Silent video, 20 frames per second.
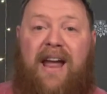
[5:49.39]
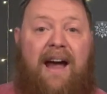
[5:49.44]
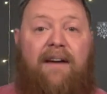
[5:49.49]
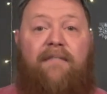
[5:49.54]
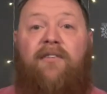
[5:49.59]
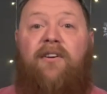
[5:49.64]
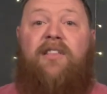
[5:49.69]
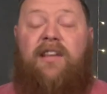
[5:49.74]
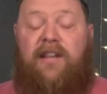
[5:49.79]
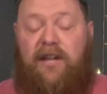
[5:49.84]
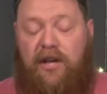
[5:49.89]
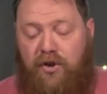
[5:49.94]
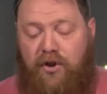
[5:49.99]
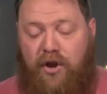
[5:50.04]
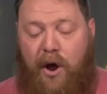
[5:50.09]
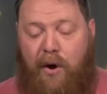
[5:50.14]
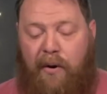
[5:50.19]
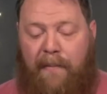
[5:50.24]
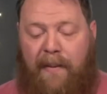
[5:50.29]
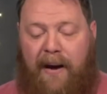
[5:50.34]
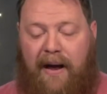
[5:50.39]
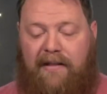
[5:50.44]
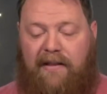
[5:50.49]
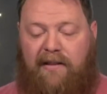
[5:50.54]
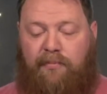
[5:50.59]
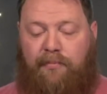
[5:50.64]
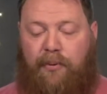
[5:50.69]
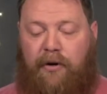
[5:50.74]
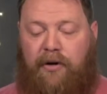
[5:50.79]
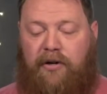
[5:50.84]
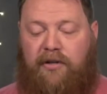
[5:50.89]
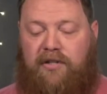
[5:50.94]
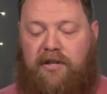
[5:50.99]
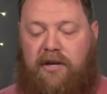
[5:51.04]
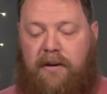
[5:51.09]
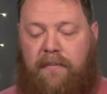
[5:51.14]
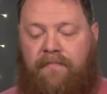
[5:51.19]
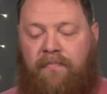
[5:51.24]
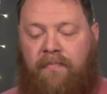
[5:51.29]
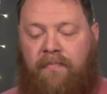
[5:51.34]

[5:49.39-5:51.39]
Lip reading: everything you know about this person.